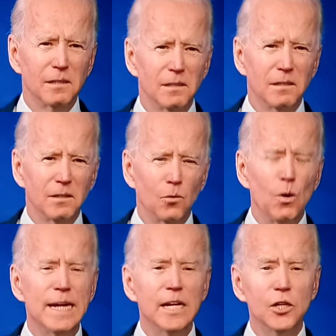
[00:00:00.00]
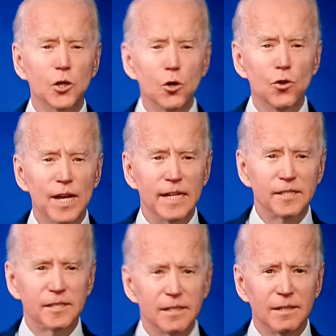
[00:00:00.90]
We can do this
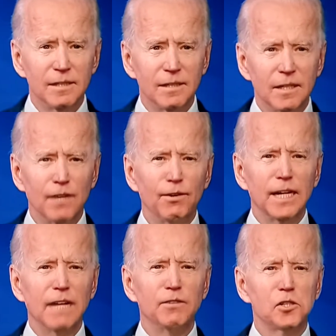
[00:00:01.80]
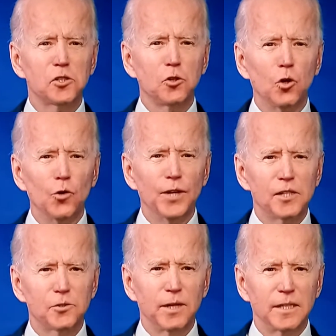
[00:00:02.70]
if we give the school
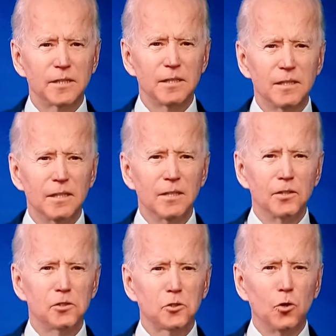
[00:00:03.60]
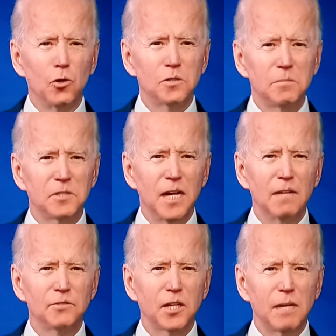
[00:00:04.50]
districts, the schools
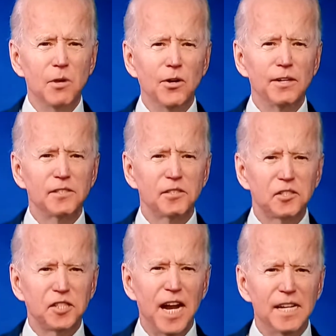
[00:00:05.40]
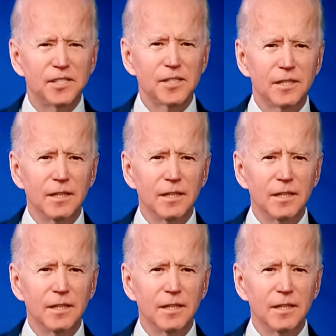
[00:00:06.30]
themselves, the communities, the states,